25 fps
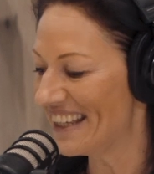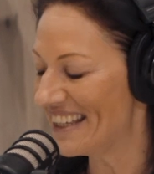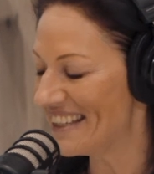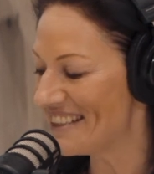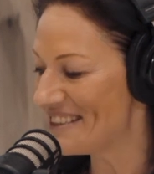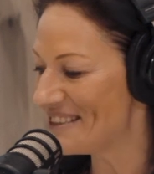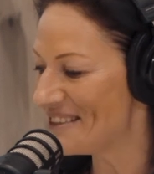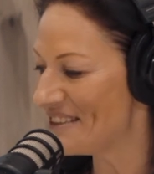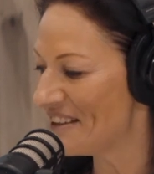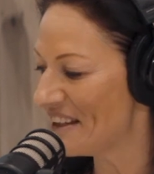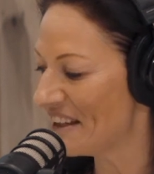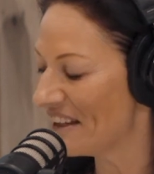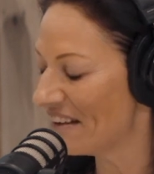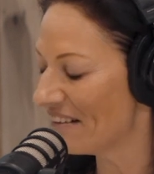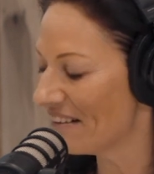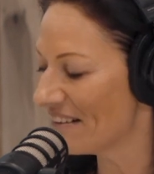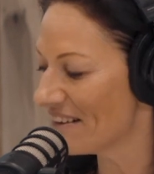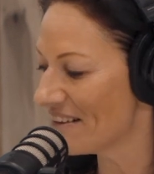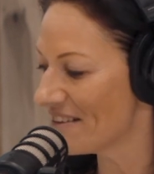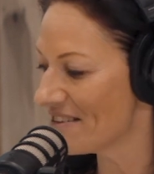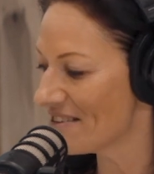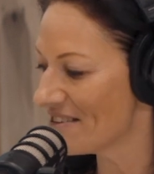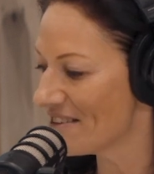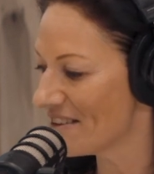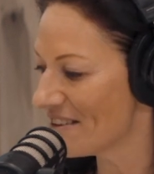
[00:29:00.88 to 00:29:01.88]
Is
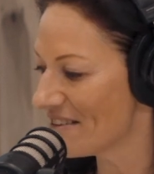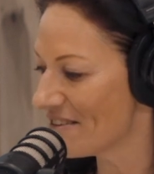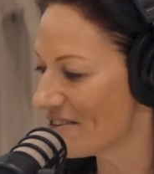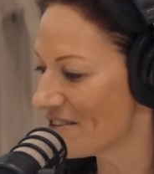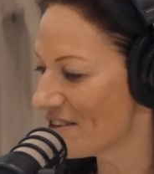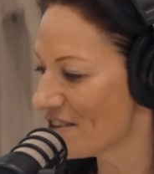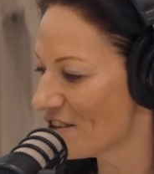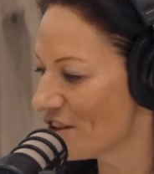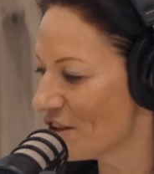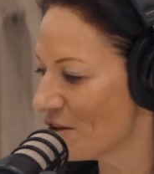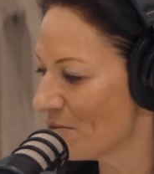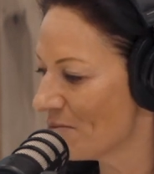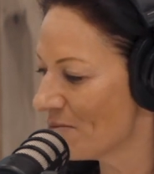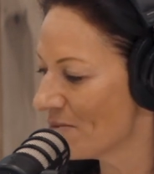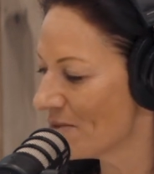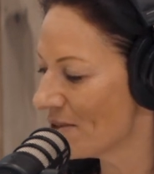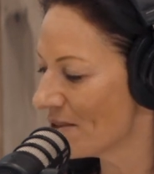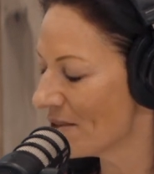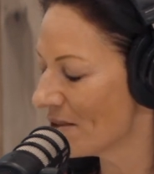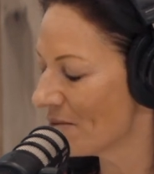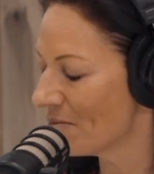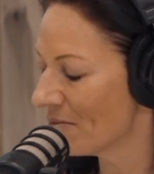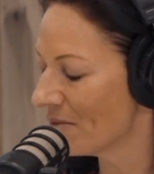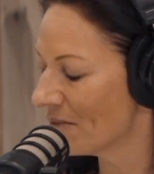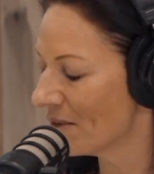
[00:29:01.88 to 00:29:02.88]
there
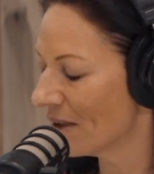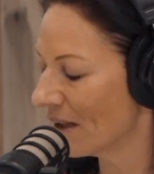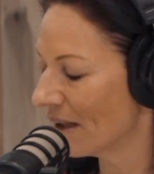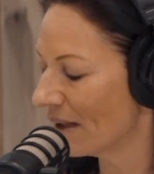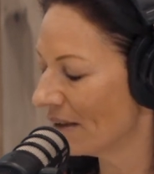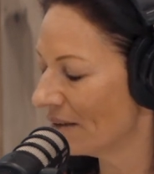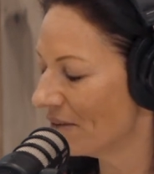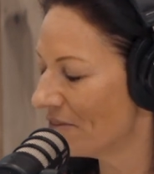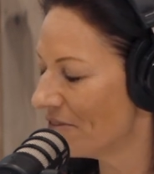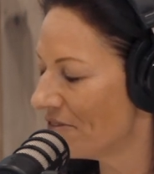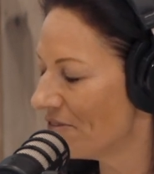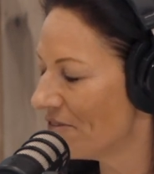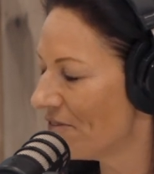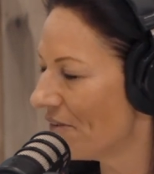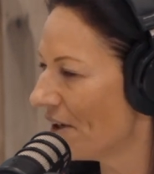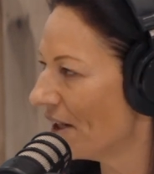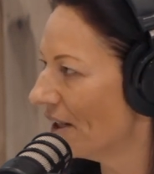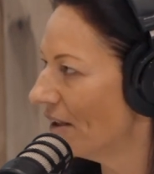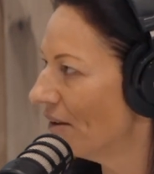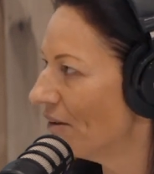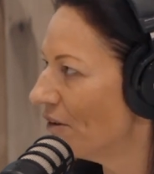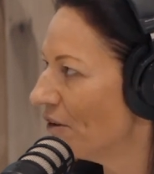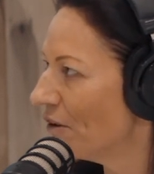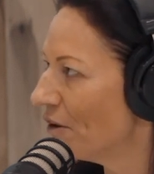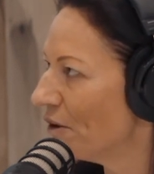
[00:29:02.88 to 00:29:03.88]
some kind of
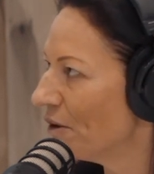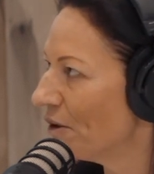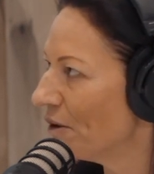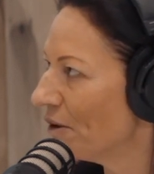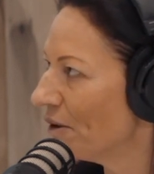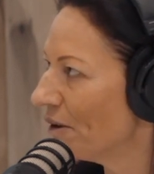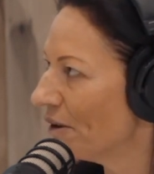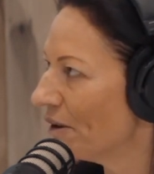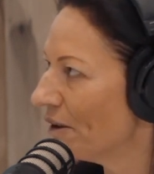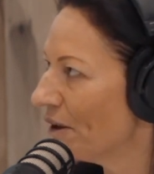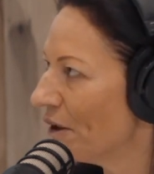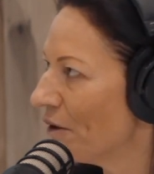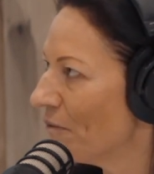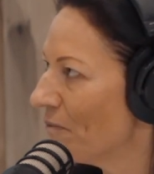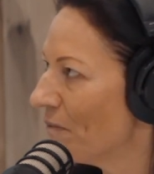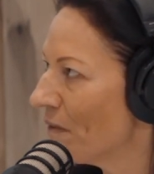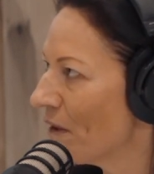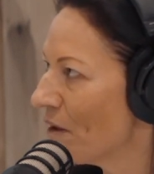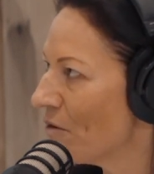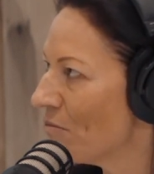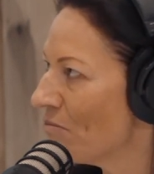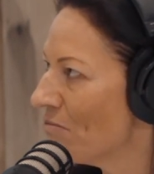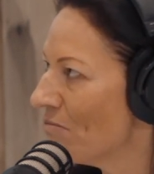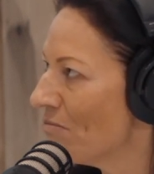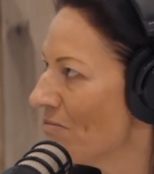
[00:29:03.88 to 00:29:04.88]
final
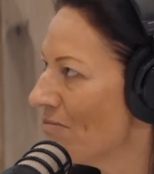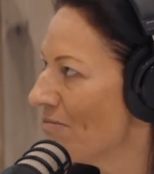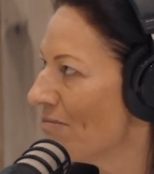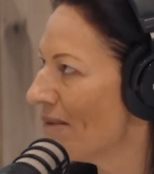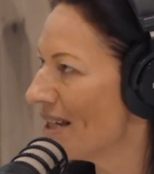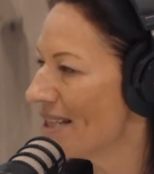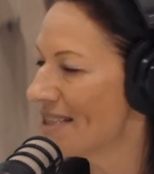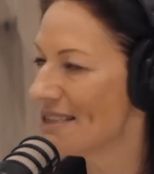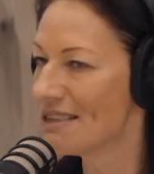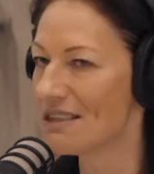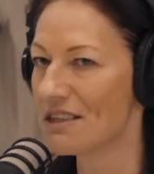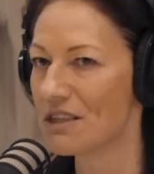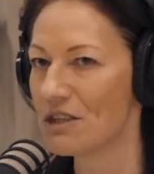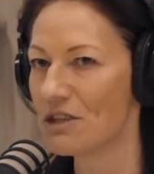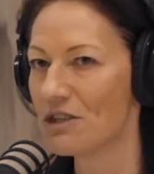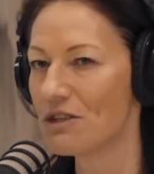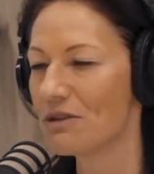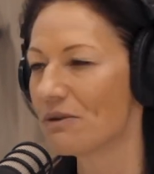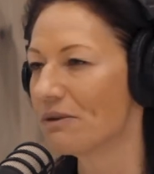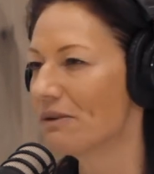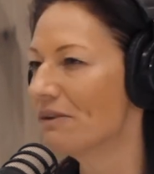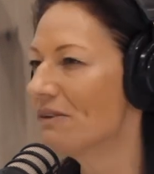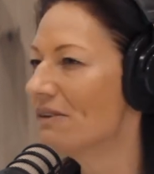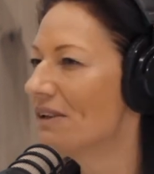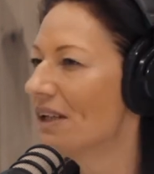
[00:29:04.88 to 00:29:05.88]
message
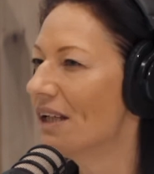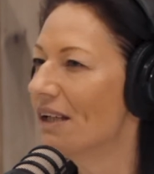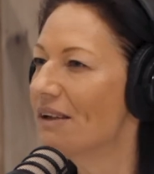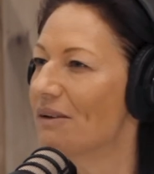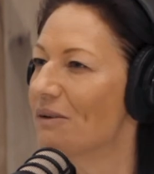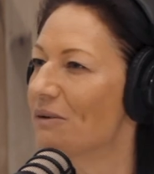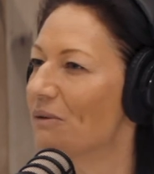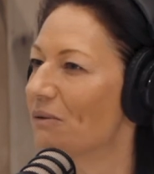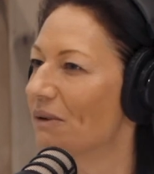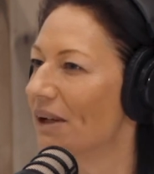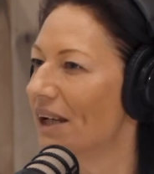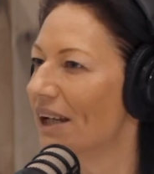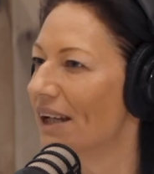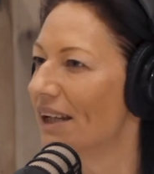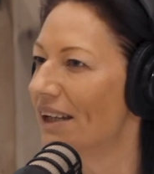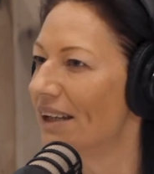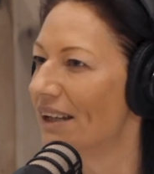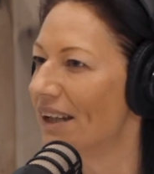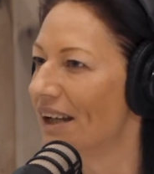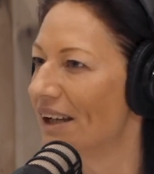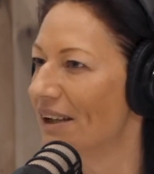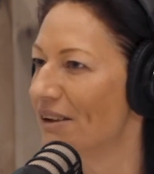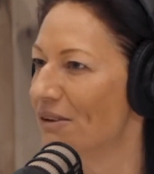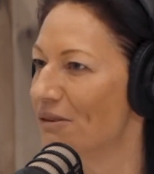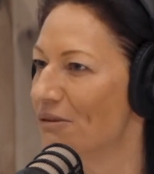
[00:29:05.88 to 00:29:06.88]
or takeaway
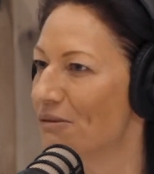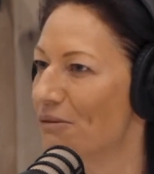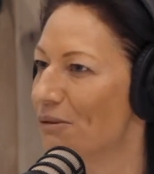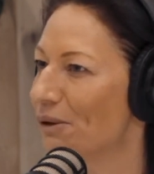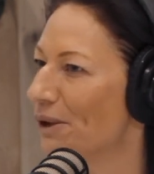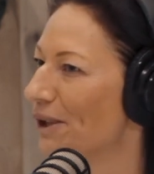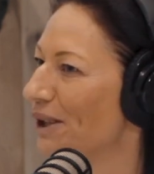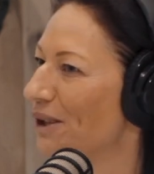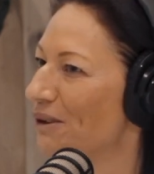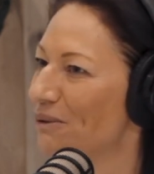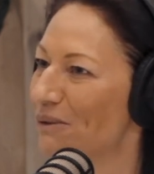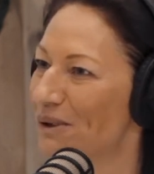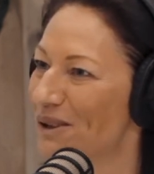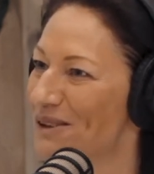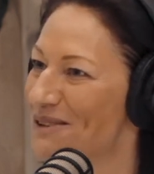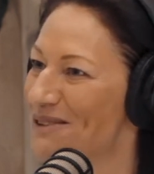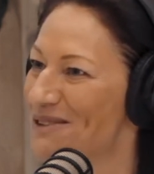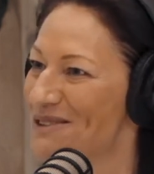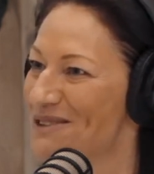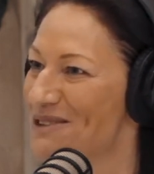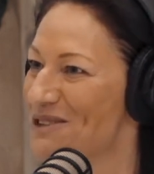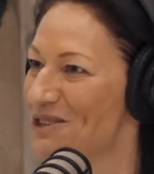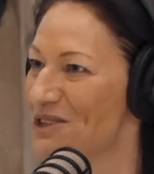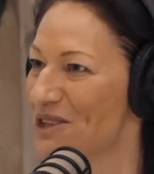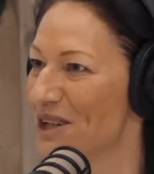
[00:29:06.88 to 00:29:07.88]
that you really want to
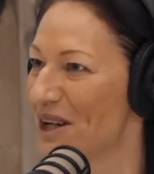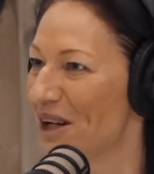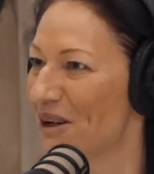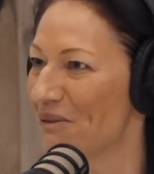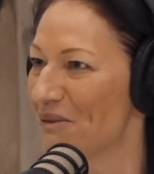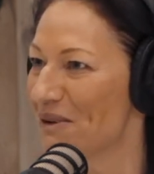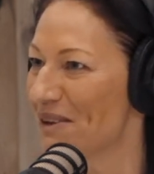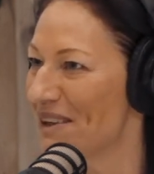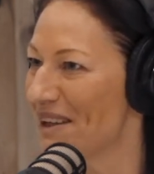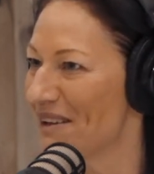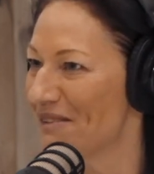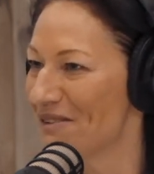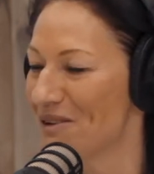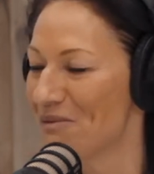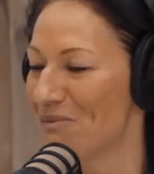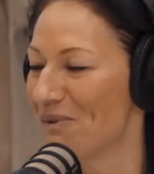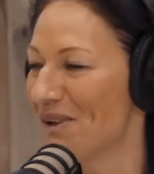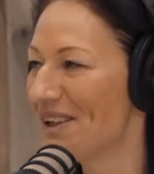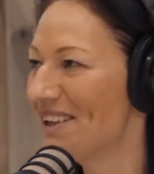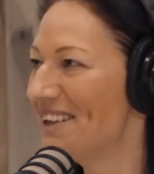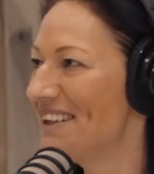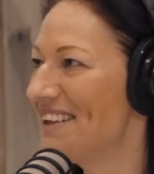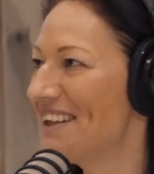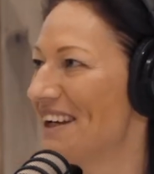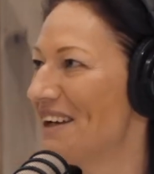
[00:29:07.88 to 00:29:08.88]
share with
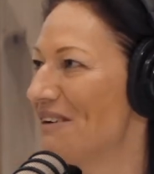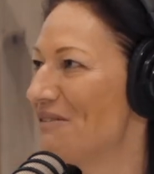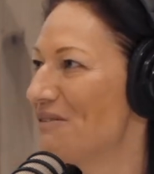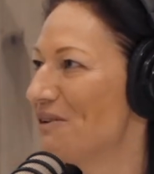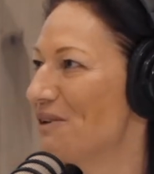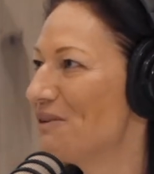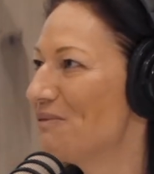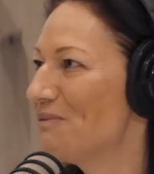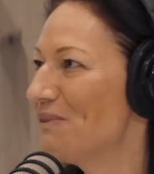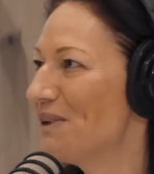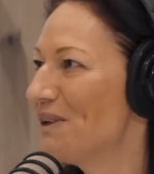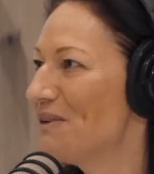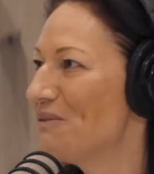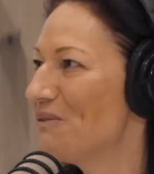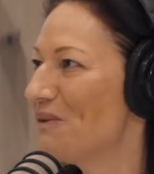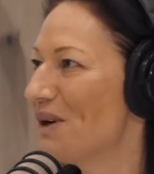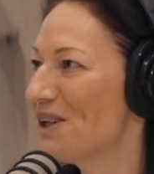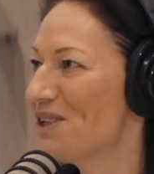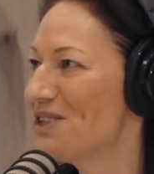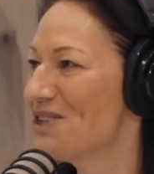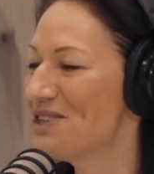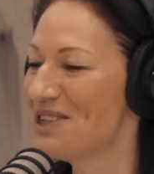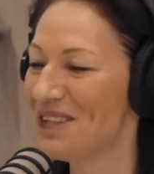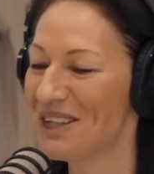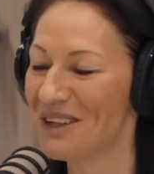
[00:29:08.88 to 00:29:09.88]
everybody that will be
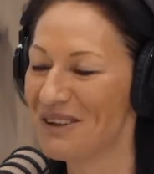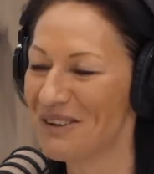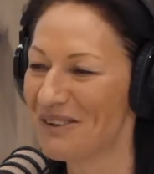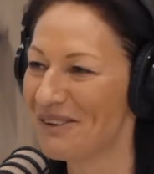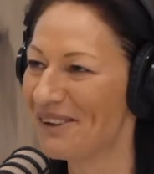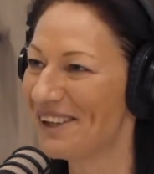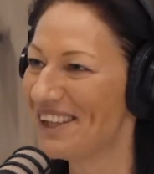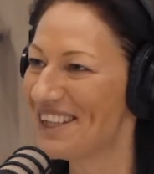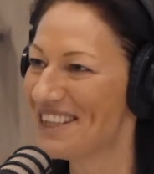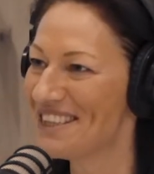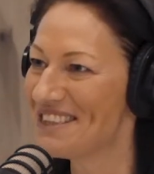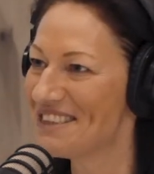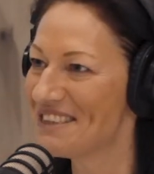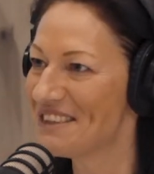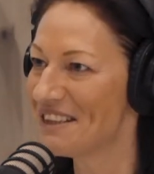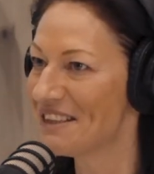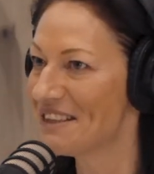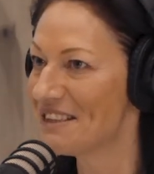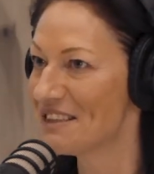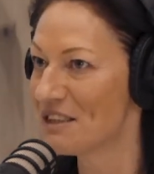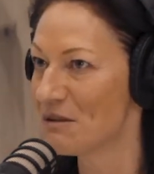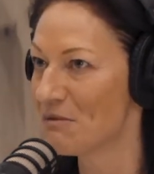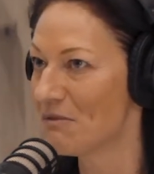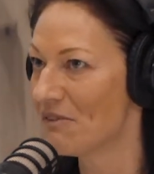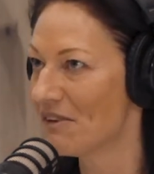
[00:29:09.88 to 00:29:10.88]
watching or listening?
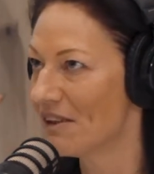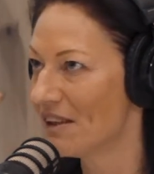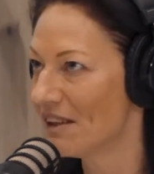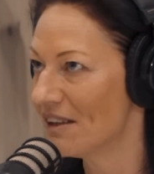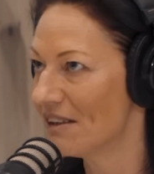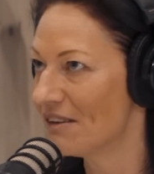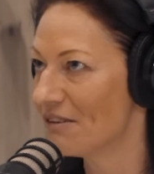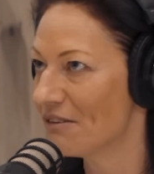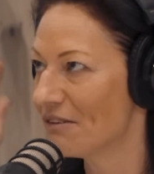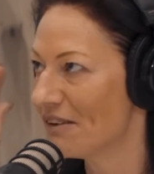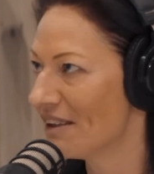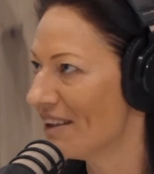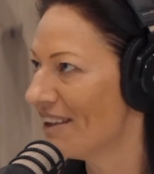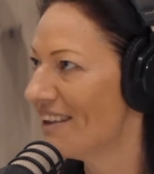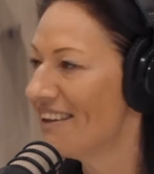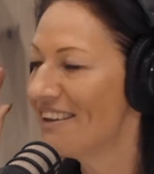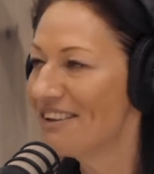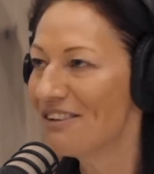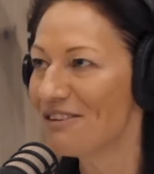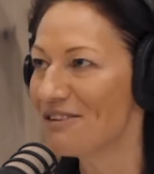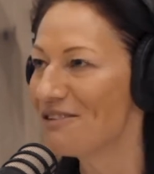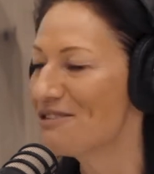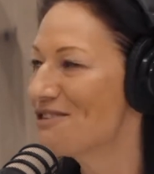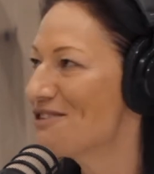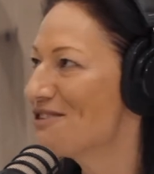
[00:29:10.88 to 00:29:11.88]
Something you're
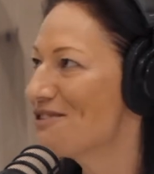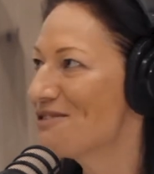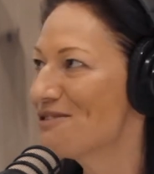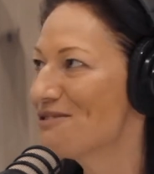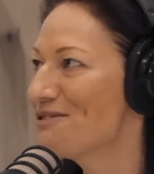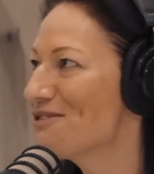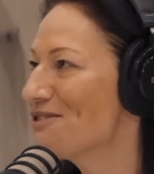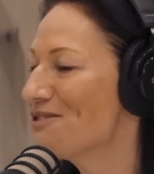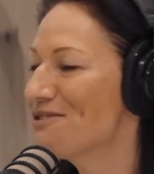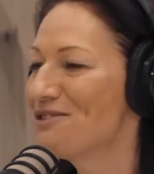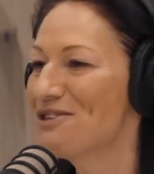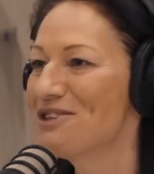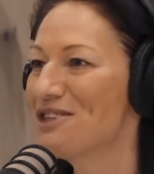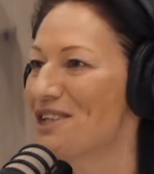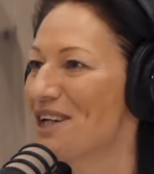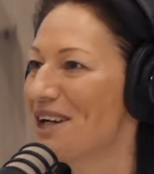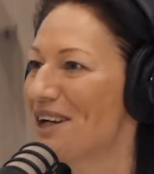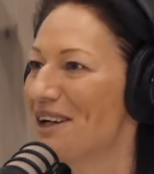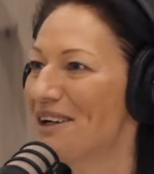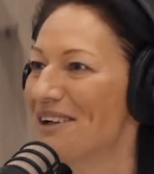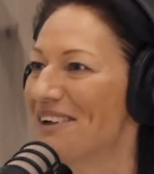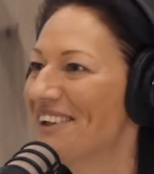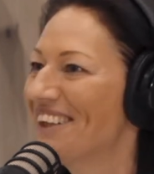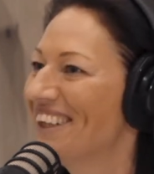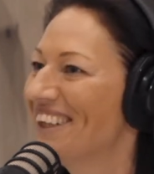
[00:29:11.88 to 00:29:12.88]
eager to share?